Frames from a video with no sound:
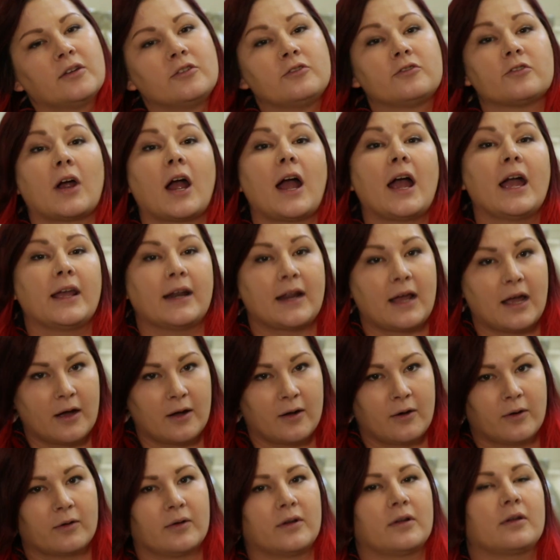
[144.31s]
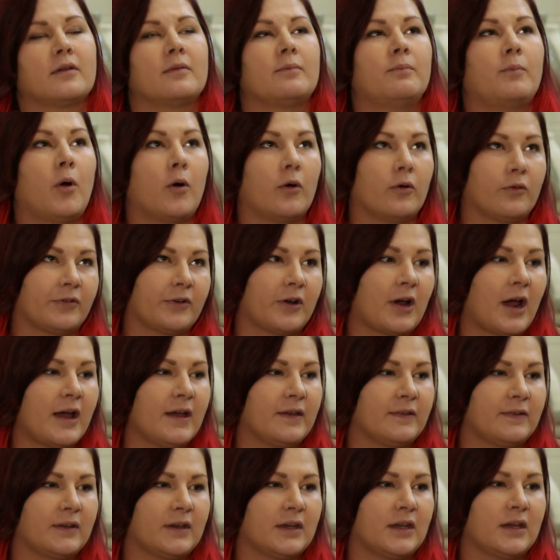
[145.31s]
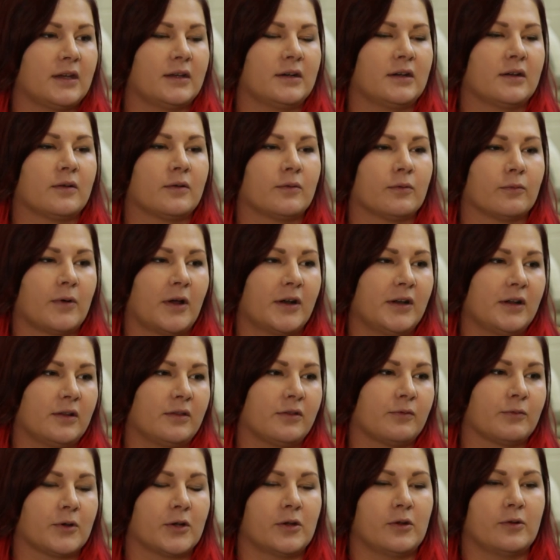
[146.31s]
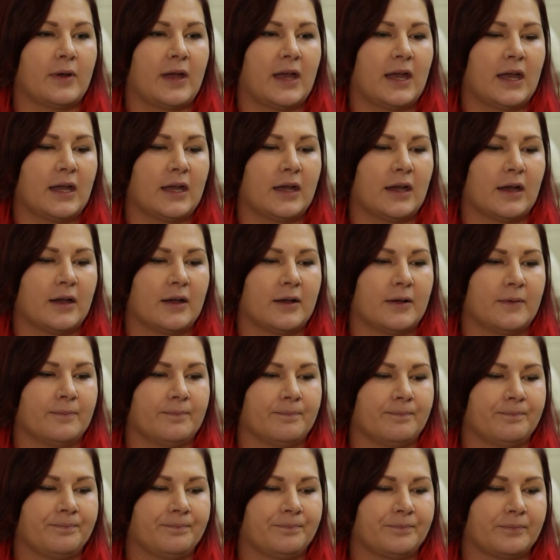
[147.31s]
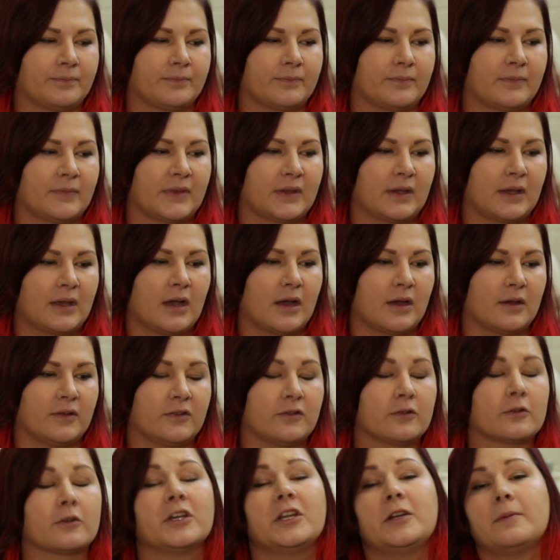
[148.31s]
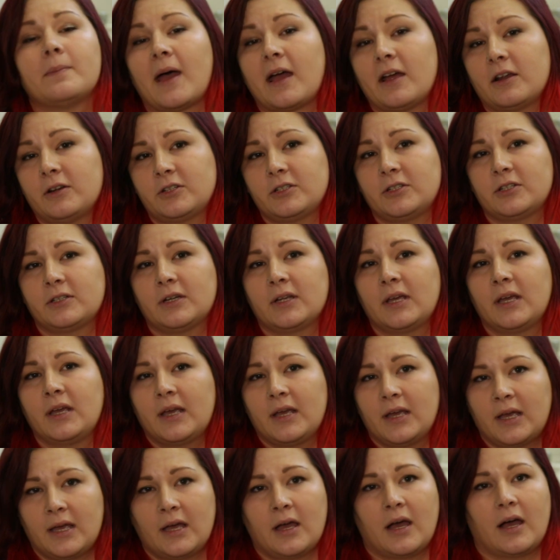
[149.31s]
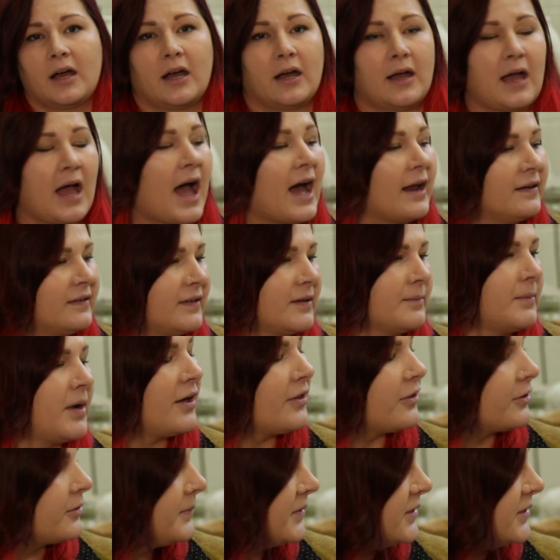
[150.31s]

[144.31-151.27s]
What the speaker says: dry it out, pulverize it, run it through a screen mesh, add some other